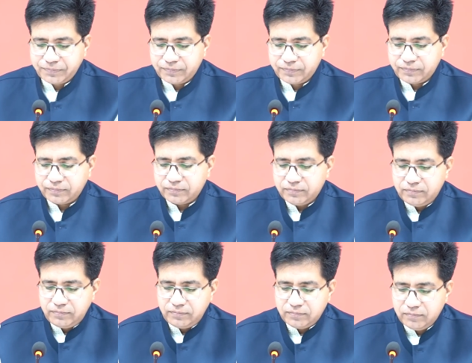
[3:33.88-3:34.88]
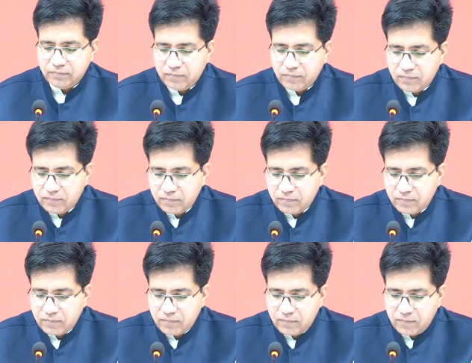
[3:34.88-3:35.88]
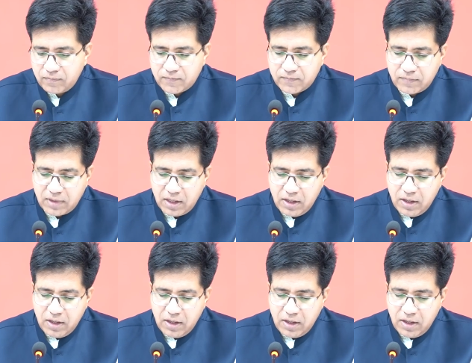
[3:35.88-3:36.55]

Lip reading: No one is speaking in this clip.